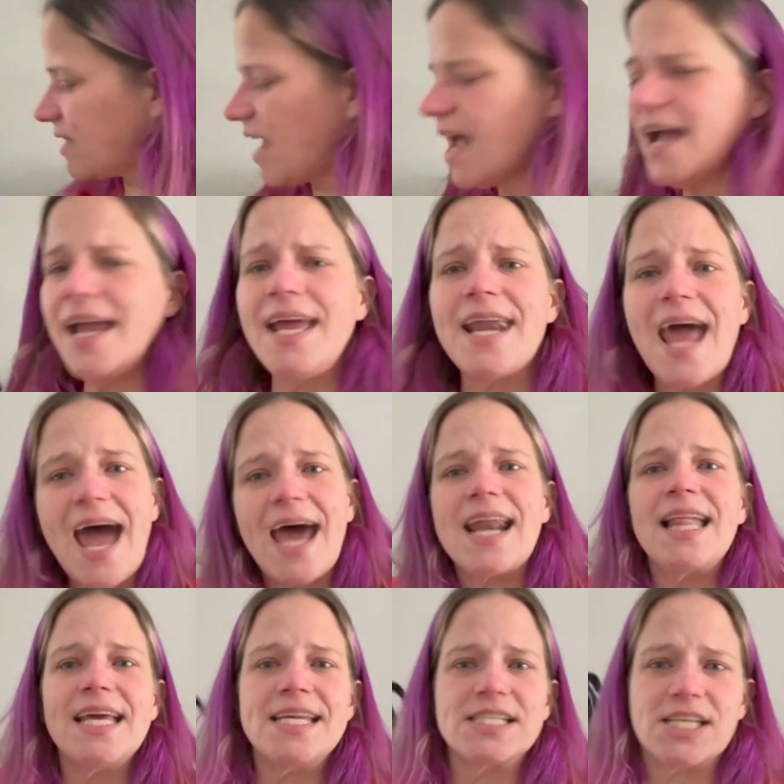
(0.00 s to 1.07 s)
And
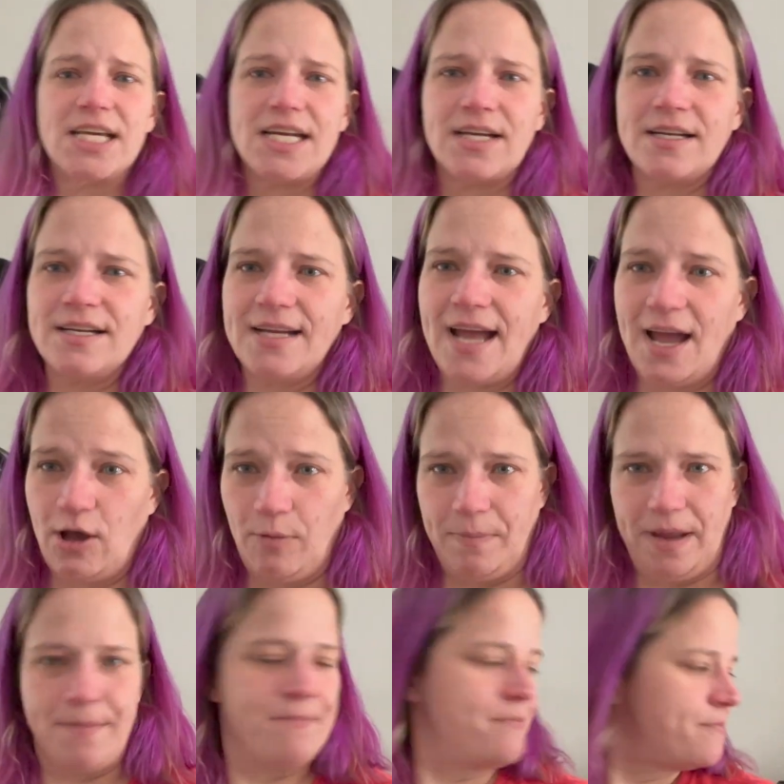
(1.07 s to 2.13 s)
Adelaide is going to help me.
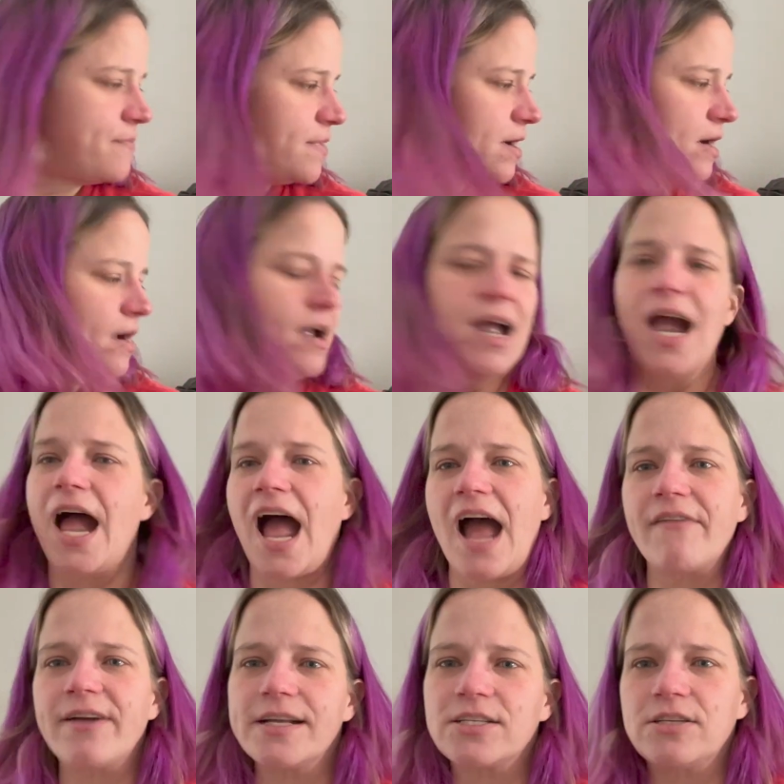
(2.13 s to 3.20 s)
I've
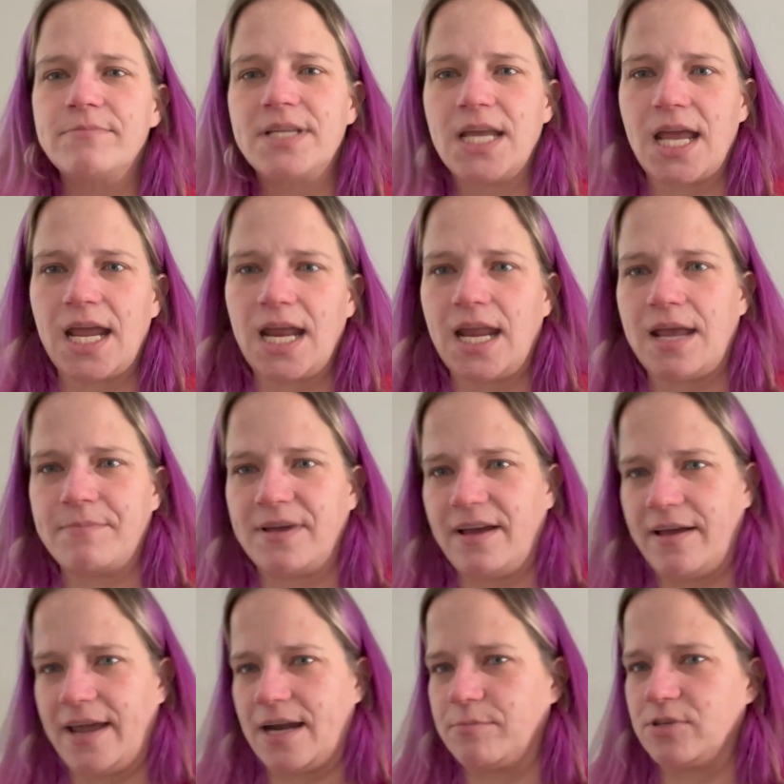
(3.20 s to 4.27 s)
got too many named
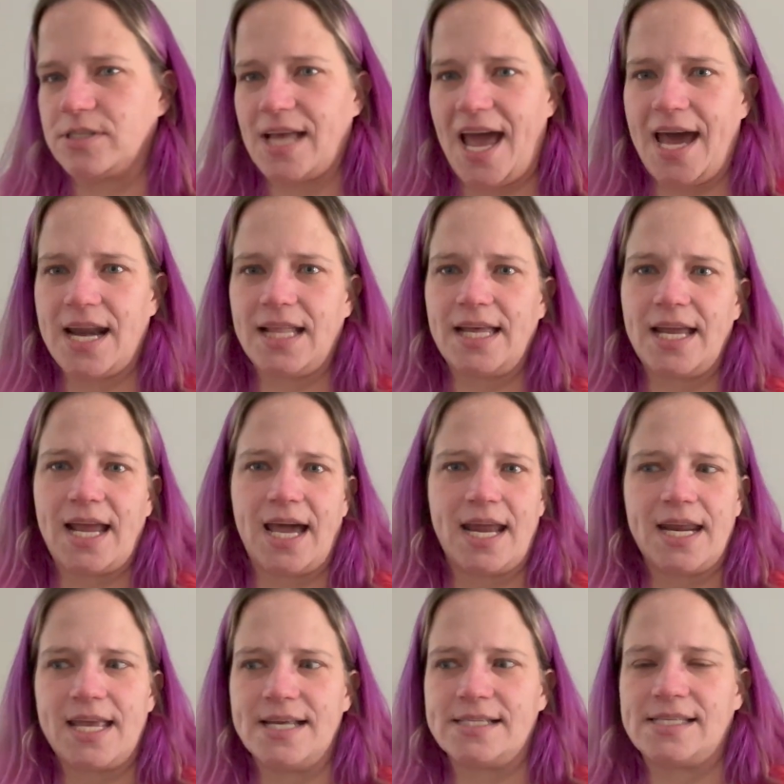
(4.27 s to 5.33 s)
animals. Adelaide,
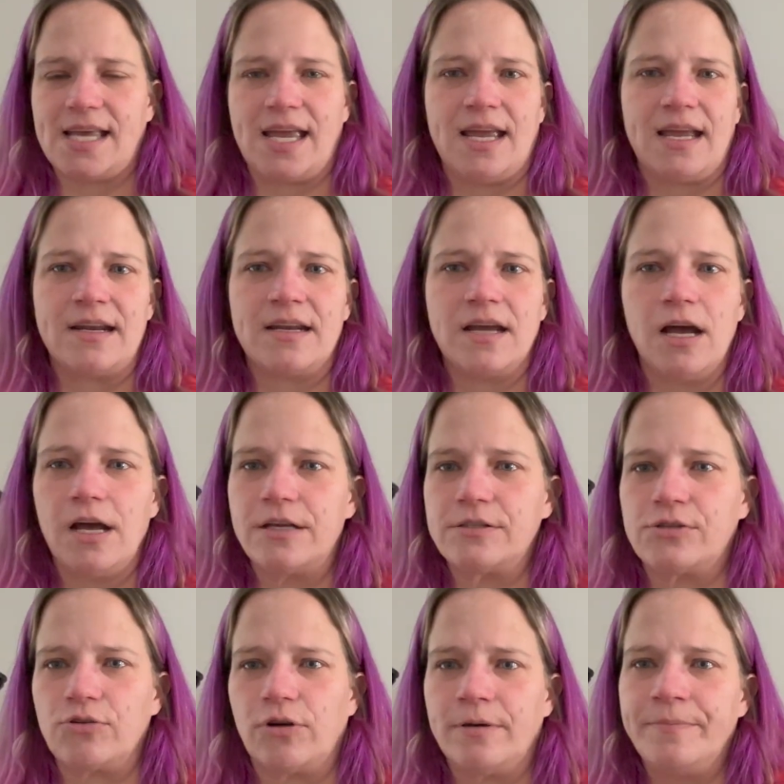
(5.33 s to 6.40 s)
Atticus, and
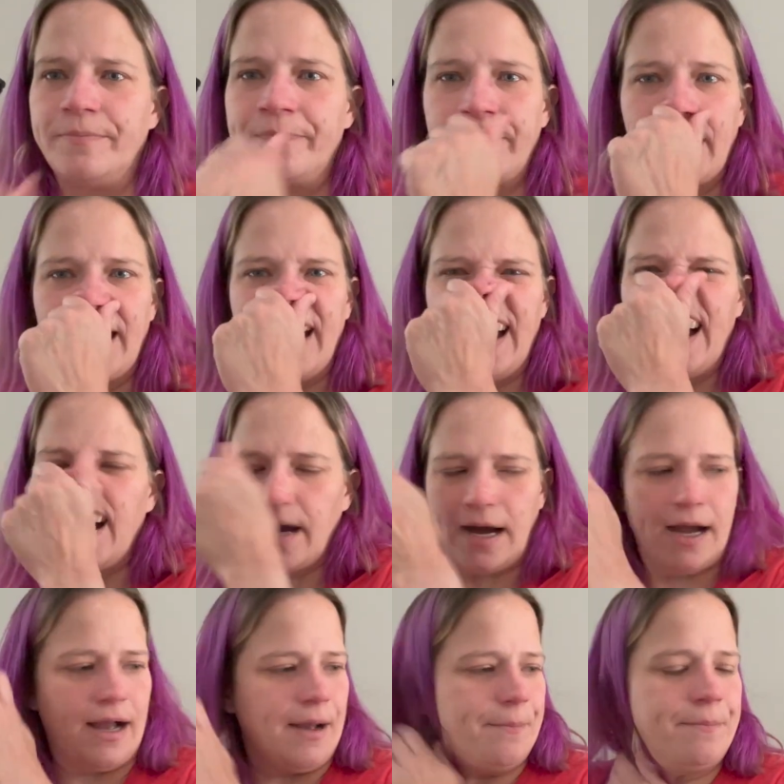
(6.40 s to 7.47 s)
Azul.
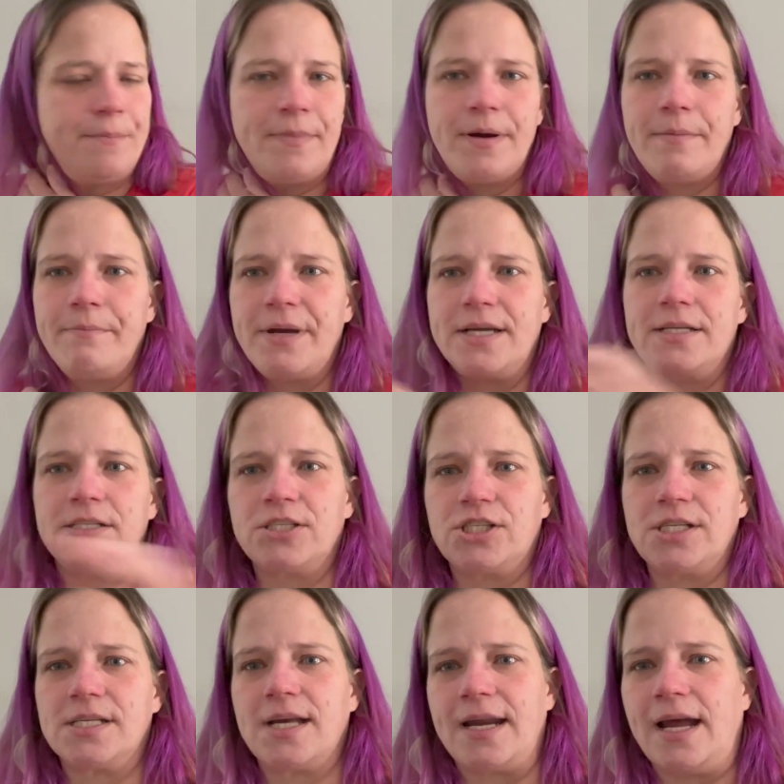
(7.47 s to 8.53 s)
But
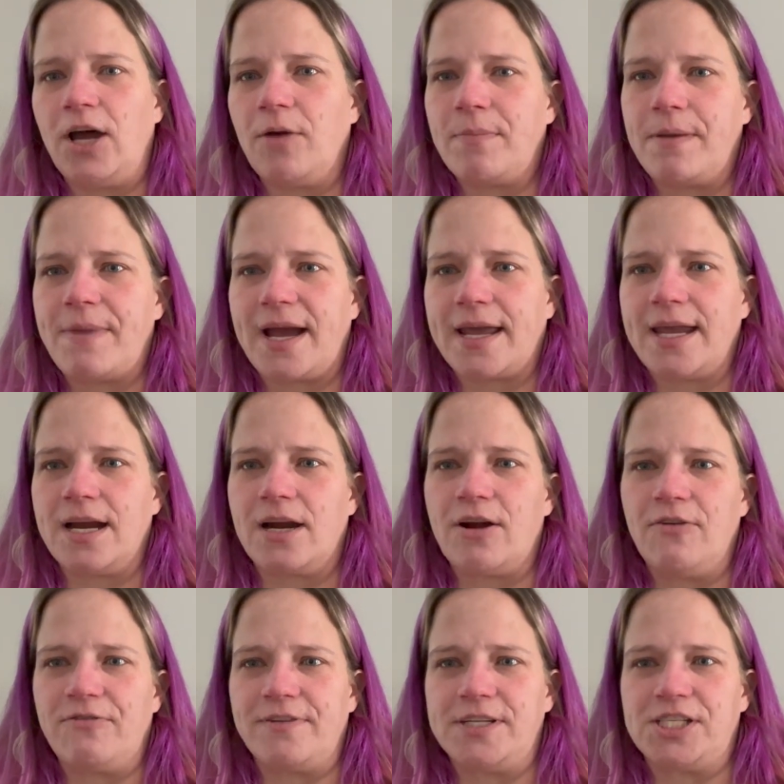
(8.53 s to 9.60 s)
she's going to help me back here.
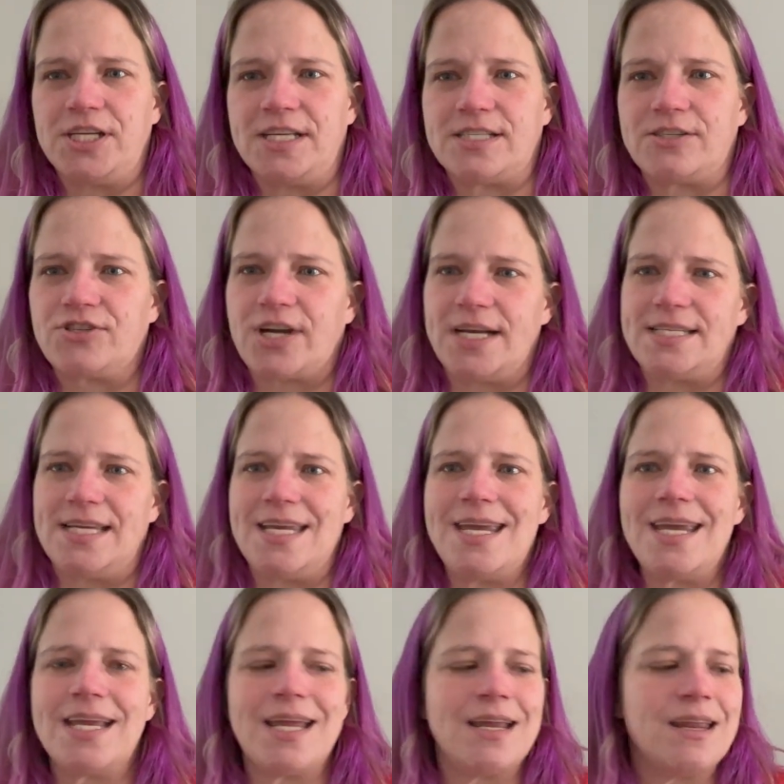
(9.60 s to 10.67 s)
Hopefully she doesn't try to
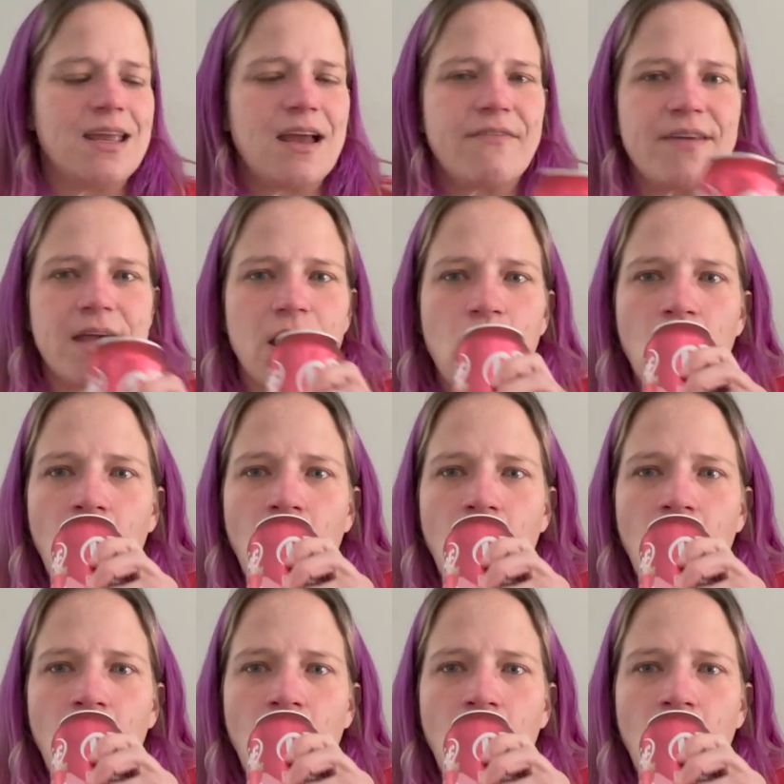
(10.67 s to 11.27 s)
eat any of it.